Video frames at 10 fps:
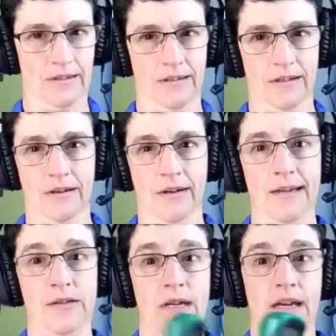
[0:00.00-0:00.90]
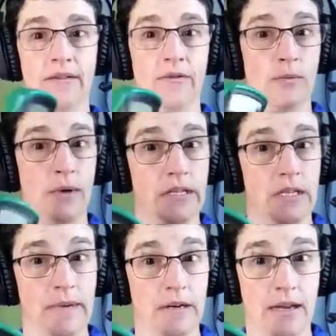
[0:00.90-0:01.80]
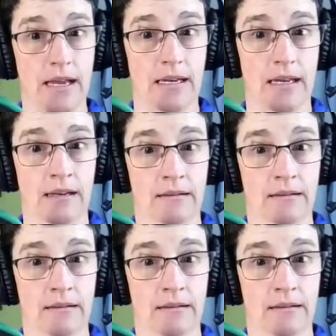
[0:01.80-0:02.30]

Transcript: All right, do you have your multimeter handy?